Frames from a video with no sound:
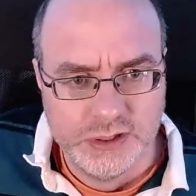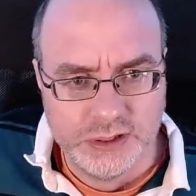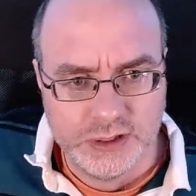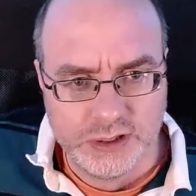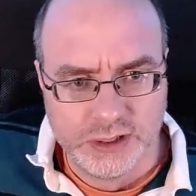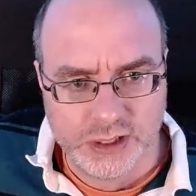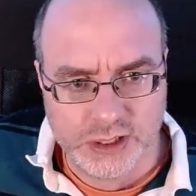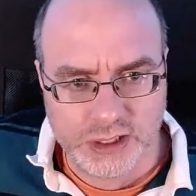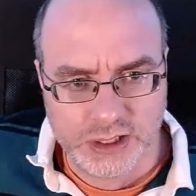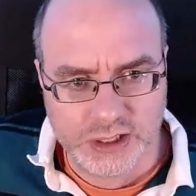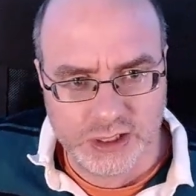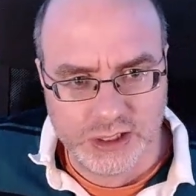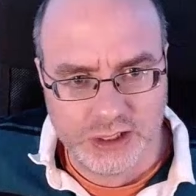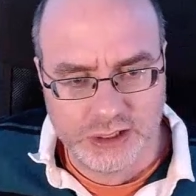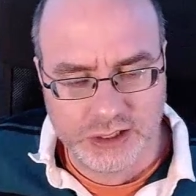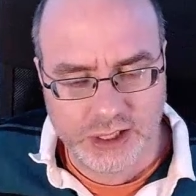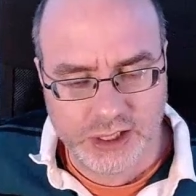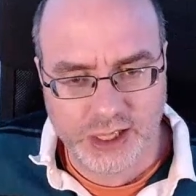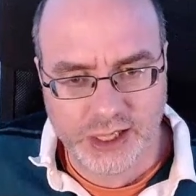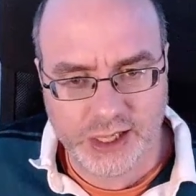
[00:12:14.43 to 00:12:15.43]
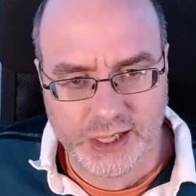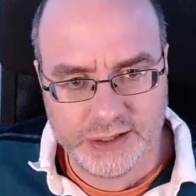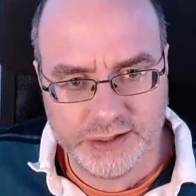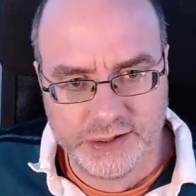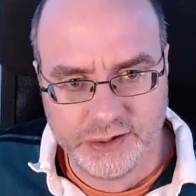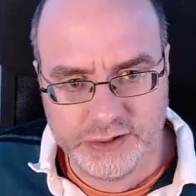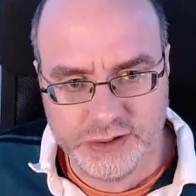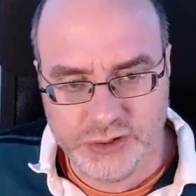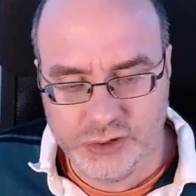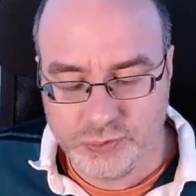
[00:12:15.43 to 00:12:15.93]
And
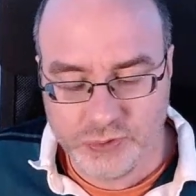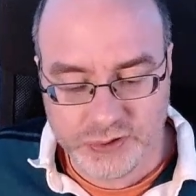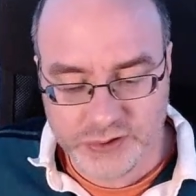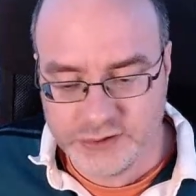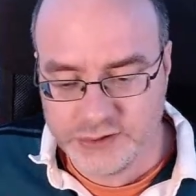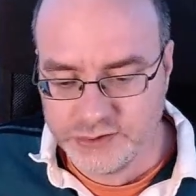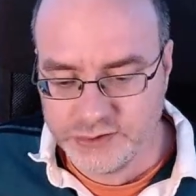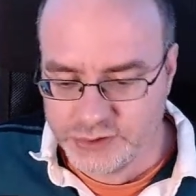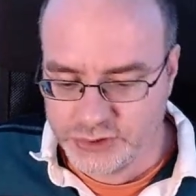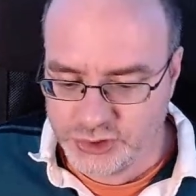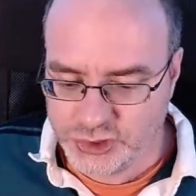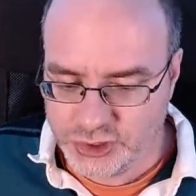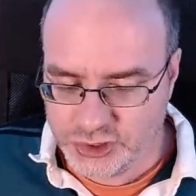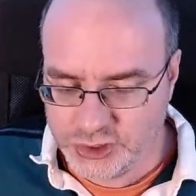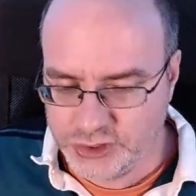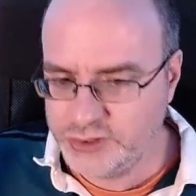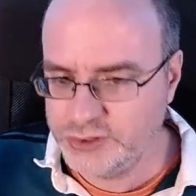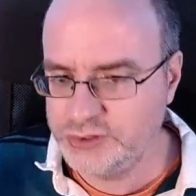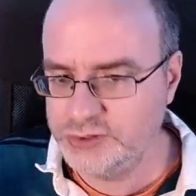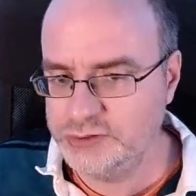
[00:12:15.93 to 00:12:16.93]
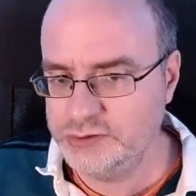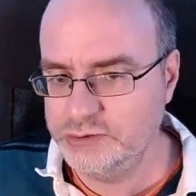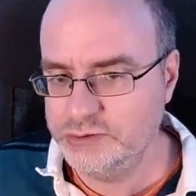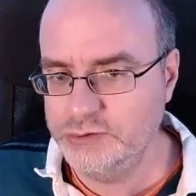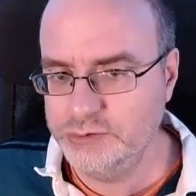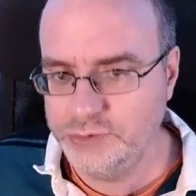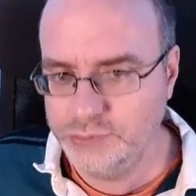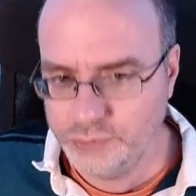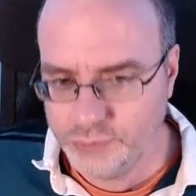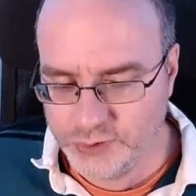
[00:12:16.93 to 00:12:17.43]
our new one should
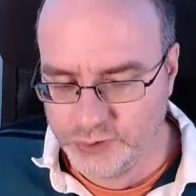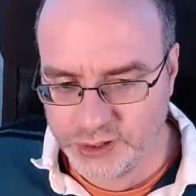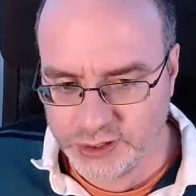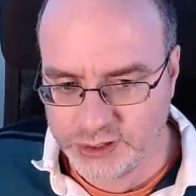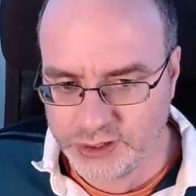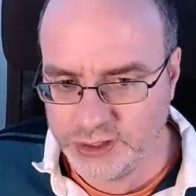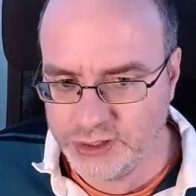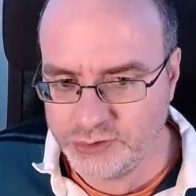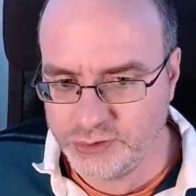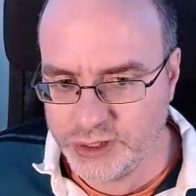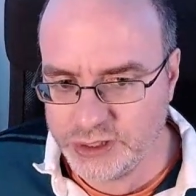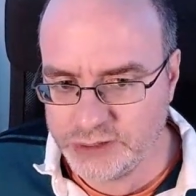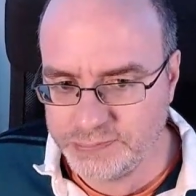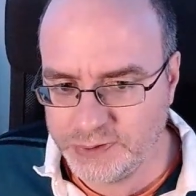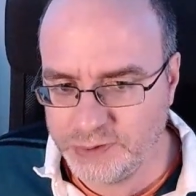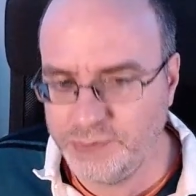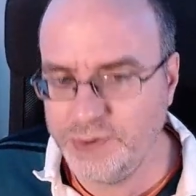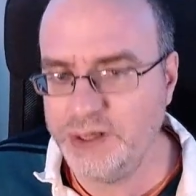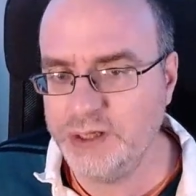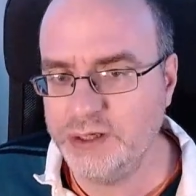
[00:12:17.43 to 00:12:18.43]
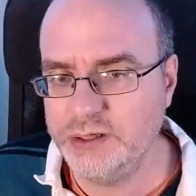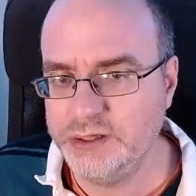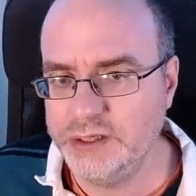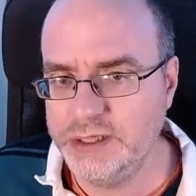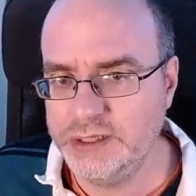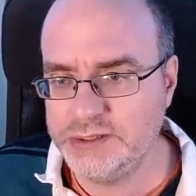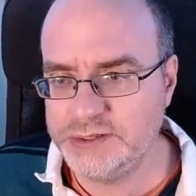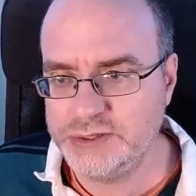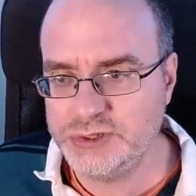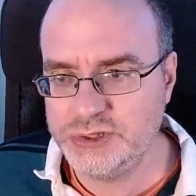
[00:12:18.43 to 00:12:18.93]
work incredibly well.
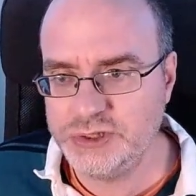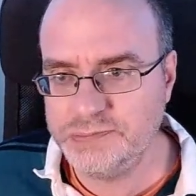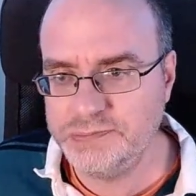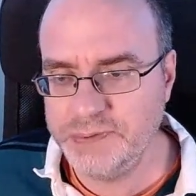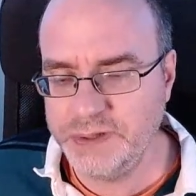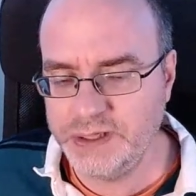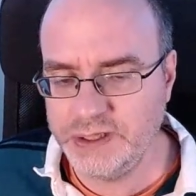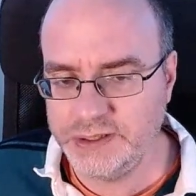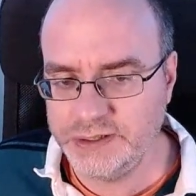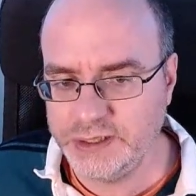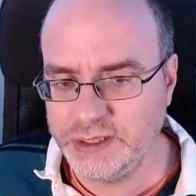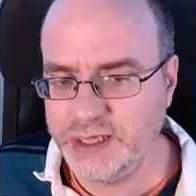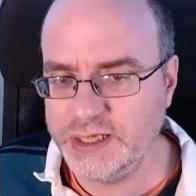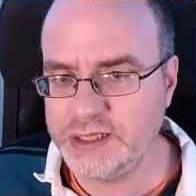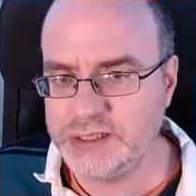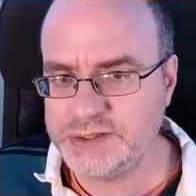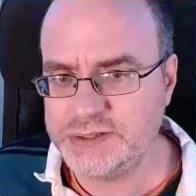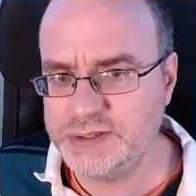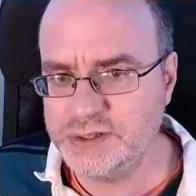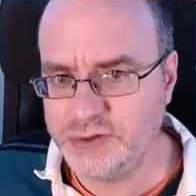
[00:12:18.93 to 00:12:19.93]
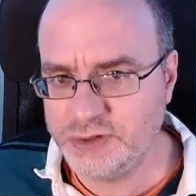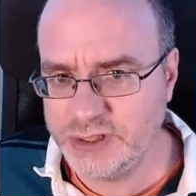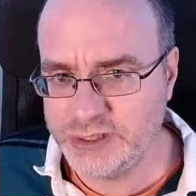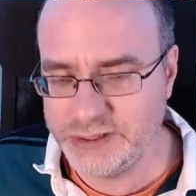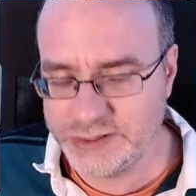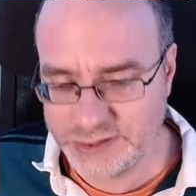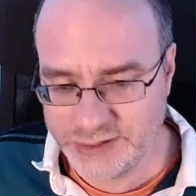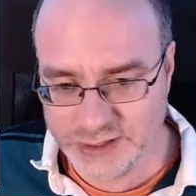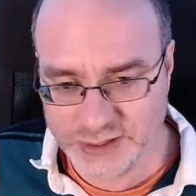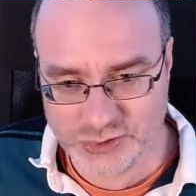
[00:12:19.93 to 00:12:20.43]
It should be the latest and
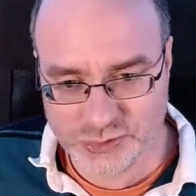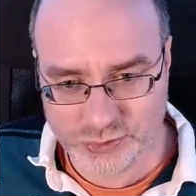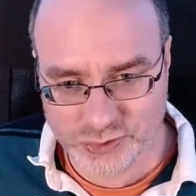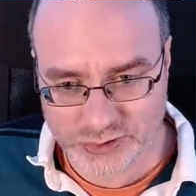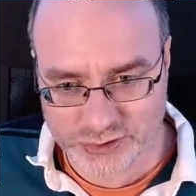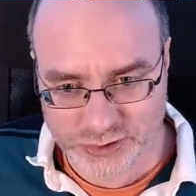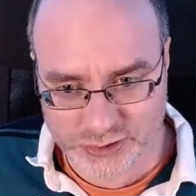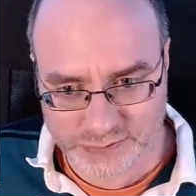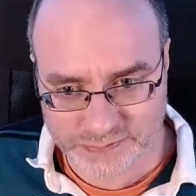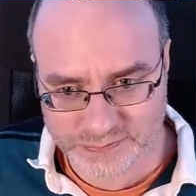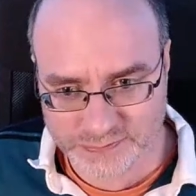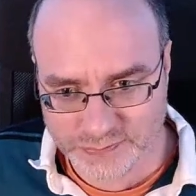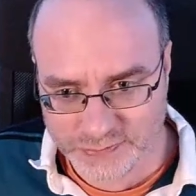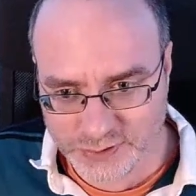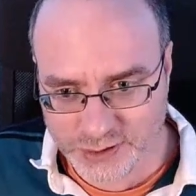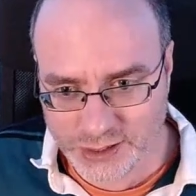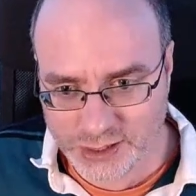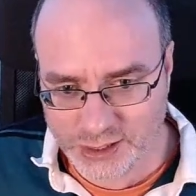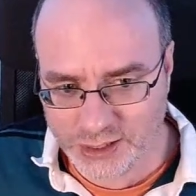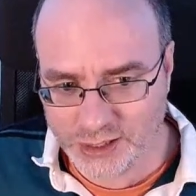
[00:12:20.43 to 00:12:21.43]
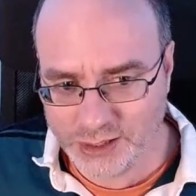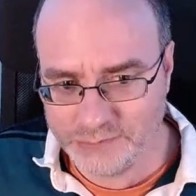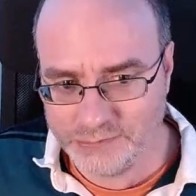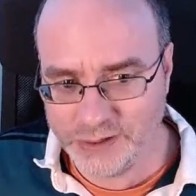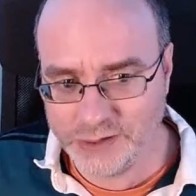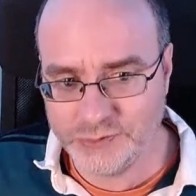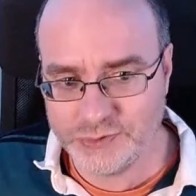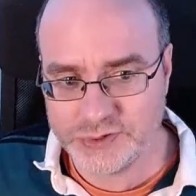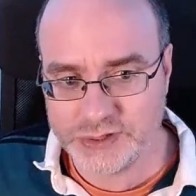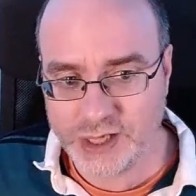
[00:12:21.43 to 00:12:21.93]
greatest dishwasher.
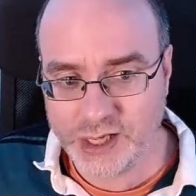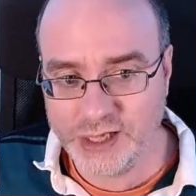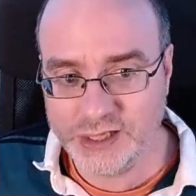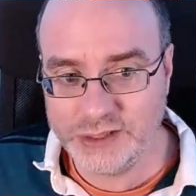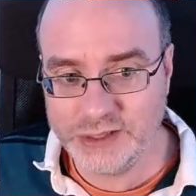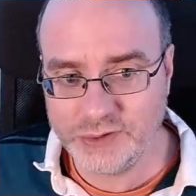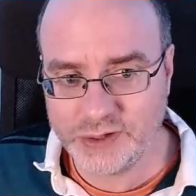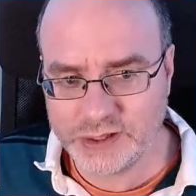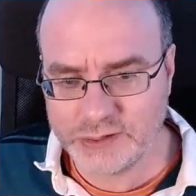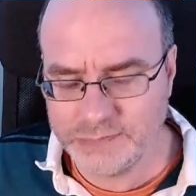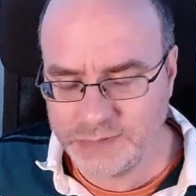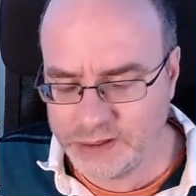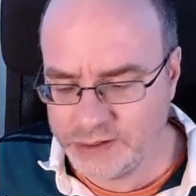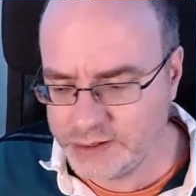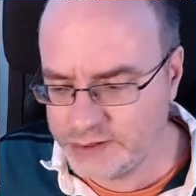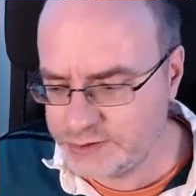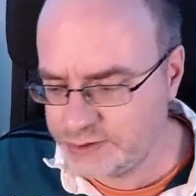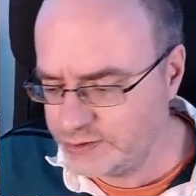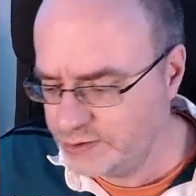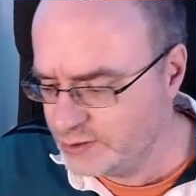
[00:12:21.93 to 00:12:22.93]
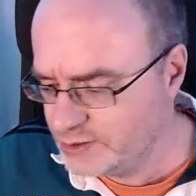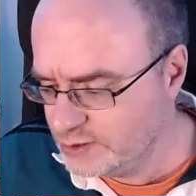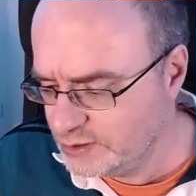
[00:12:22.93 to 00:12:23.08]
It was highly recommended.